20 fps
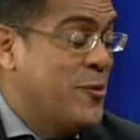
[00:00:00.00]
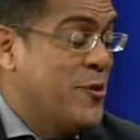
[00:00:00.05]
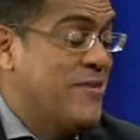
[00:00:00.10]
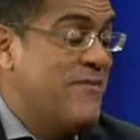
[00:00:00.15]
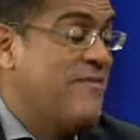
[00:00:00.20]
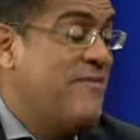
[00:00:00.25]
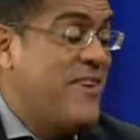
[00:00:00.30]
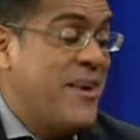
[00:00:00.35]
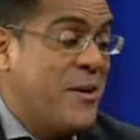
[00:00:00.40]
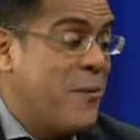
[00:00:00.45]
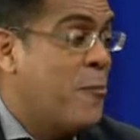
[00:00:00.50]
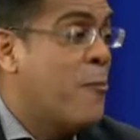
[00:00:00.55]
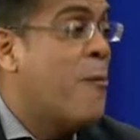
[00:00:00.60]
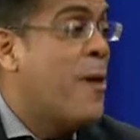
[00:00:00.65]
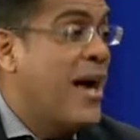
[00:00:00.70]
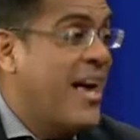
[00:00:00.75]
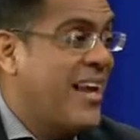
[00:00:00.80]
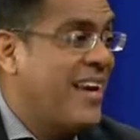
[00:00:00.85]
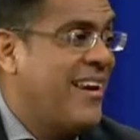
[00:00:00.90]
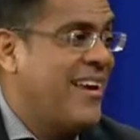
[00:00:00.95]
fare
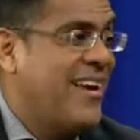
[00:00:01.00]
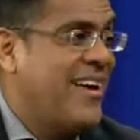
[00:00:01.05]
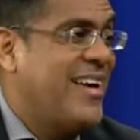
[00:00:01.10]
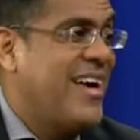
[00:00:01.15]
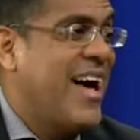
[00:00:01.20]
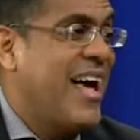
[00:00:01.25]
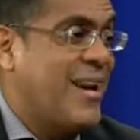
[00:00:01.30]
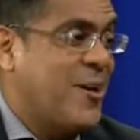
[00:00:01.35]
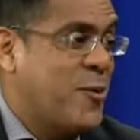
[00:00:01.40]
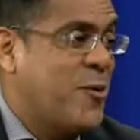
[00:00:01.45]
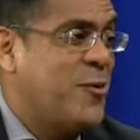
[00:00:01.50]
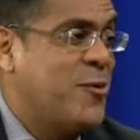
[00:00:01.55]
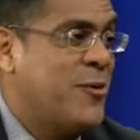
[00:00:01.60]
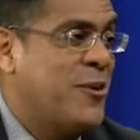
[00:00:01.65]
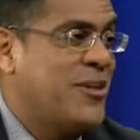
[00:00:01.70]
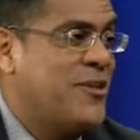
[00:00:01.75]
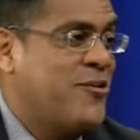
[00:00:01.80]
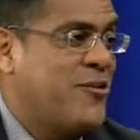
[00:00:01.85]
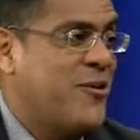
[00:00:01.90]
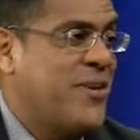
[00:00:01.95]
well at
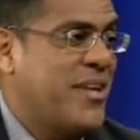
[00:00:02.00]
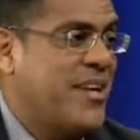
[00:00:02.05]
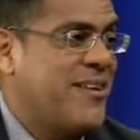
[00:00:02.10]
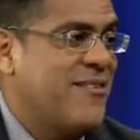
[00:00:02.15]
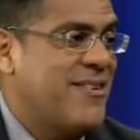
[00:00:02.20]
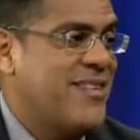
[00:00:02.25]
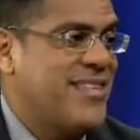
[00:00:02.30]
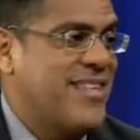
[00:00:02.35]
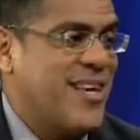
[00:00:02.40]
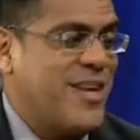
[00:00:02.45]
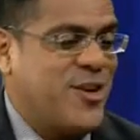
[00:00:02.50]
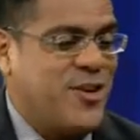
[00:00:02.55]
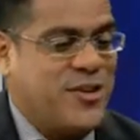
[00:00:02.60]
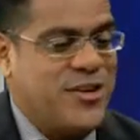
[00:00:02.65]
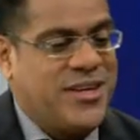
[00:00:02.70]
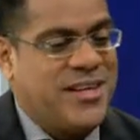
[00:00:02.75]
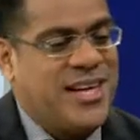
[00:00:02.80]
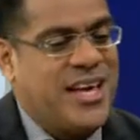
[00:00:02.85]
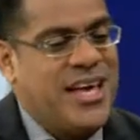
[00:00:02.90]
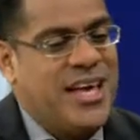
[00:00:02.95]
all during a
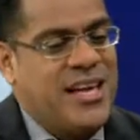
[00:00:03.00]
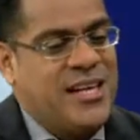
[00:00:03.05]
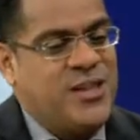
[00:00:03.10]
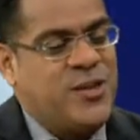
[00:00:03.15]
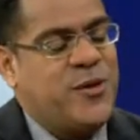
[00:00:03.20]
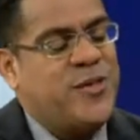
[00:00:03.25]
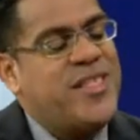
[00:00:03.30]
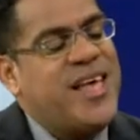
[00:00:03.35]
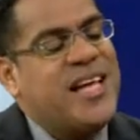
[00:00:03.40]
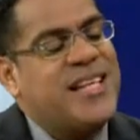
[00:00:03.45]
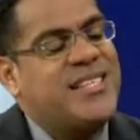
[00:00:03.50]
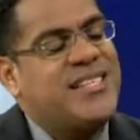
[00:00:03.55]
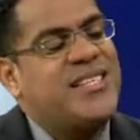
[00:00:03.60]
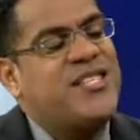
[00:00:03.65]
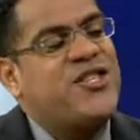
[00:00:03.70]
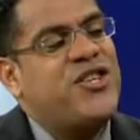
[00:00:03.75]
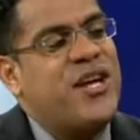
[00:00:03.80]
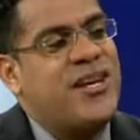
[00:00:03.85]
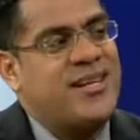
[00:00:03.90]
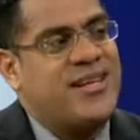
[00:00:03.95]
recession. So that's the
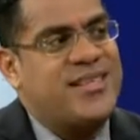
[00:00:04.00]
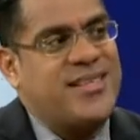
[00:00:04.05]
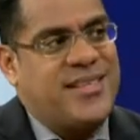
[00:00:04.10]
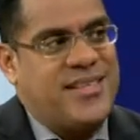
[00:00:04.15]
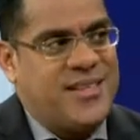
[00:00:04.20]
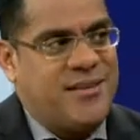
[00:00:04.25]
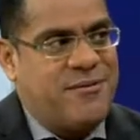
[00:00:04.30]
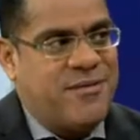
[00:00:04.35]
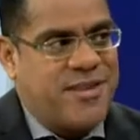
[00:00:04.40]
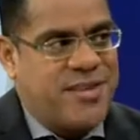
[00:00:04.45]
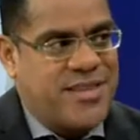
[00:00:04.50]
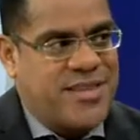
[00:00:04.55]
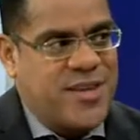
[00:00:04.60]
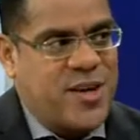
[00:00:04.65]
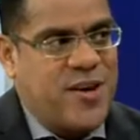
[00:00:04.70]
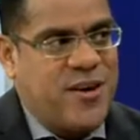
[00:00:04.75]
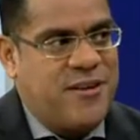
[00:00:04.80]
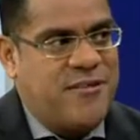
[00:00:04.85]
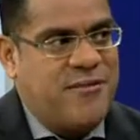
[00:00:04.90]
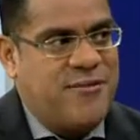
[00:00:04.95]
genesis of this
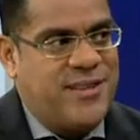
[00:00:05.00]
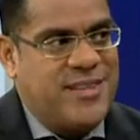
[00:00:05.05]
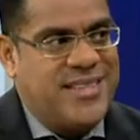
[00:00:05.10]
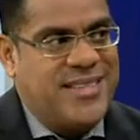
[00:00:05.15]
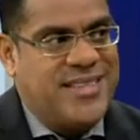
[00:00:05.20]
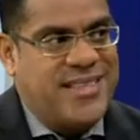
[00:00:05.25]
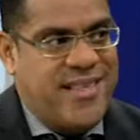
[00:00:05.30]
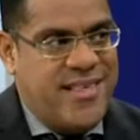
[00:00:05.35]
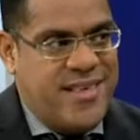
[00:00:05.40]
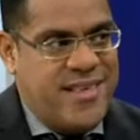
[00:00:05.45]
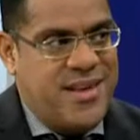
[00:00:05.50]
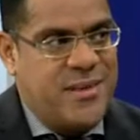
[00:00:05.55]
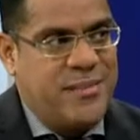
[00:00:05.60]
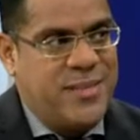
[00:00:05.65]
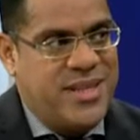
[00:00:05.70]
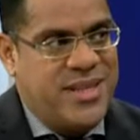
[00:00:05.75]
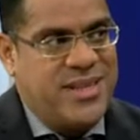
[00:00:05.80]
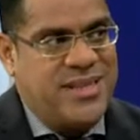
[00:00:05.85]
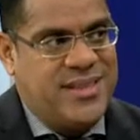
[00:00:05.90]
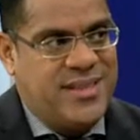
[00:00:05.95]
conference
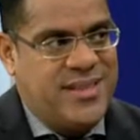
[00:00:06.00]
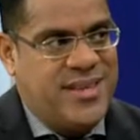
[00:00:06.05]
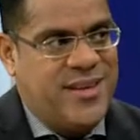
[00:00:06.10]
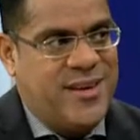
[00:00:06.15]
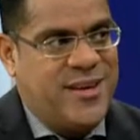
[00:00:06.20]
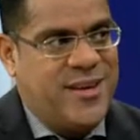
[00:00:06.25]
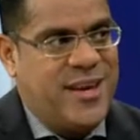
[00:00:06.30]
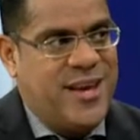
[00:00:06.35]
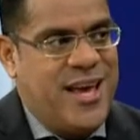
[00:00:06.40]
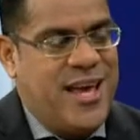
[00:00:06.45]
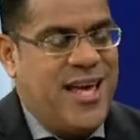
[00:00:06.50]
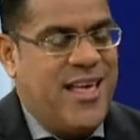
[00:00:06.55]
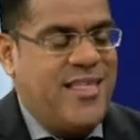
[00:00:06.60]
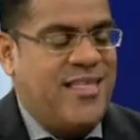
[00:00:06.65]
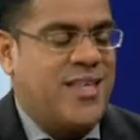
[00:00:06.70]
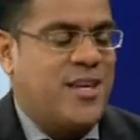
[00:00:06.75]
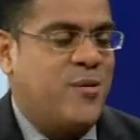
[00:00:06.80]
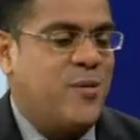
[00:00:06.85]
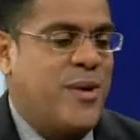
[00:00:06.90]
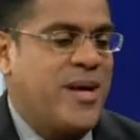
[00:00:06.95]
theme this year,
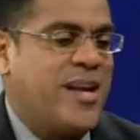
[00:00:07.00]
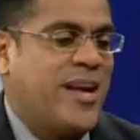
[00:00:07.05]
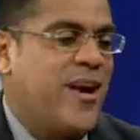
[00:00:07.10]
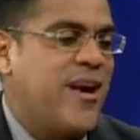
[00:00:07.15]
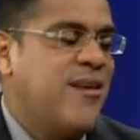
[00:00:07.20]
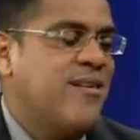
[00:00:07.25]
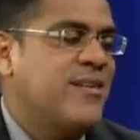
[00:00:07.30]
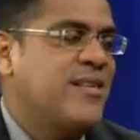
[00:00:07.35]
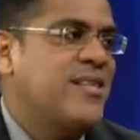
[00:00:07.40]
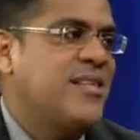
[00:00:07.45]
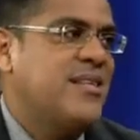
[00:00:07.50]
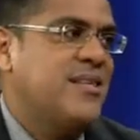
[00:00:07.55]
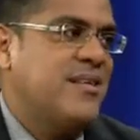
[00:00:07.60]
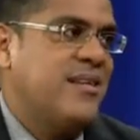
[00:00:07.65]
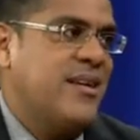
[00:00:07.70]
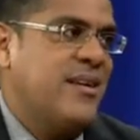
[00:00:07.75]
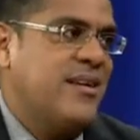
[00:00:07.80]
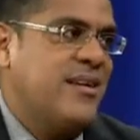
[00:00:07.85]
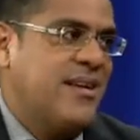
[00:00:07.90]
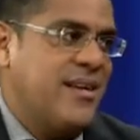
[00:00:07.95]
that when
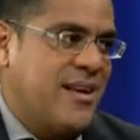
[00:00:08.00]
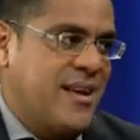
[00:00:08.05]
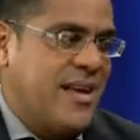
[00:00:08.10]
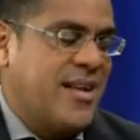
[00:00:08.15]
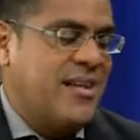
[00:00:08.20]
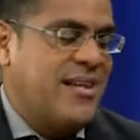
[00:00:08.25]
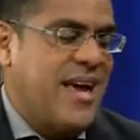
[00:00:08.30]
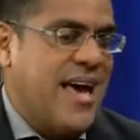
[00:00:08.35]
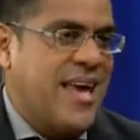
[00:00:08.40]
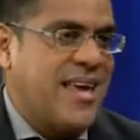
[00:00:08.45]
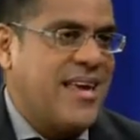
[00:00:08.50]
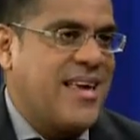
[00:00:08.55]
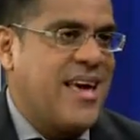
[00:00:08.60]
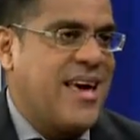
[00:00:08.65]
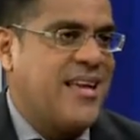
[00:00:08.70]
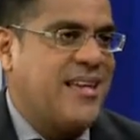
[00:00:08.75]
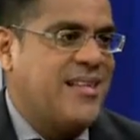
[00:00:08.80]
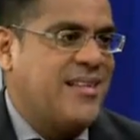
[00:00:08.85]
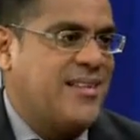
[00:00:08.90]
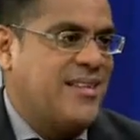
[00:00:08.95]
Council at
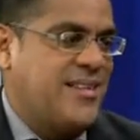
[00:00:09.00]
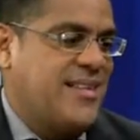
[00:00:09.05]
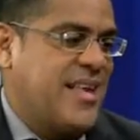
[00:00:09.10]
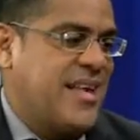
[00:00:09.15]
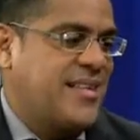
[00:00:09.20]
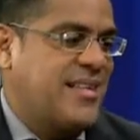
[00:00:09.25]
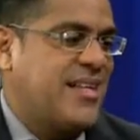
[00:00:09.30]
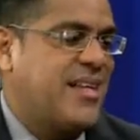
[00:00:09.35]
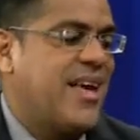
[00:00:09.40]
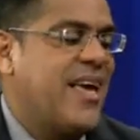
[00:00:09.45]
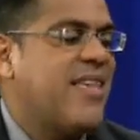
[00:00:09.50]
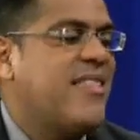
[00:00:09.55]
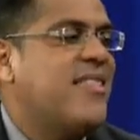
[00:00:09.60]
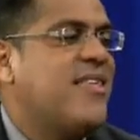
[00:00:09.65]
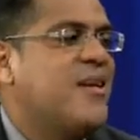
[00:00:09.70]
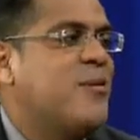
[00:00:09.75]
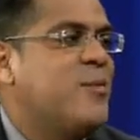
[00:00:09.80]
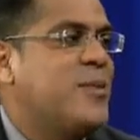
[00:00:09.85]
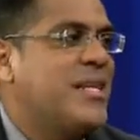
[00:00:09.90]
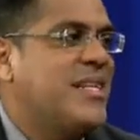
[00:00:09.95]
ICATT sat
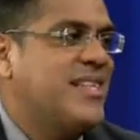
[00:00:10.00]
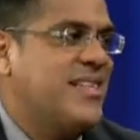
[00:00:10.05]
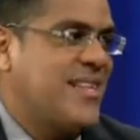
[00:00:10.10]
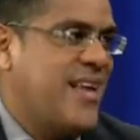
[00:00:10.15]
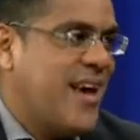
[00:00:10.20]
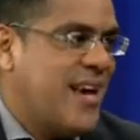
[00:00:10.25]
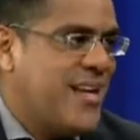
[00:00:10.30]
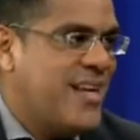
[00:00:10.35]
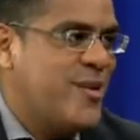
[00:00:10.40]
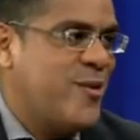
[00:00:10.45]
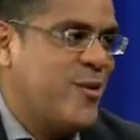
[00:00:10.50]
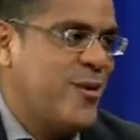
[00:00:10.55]
together and we decided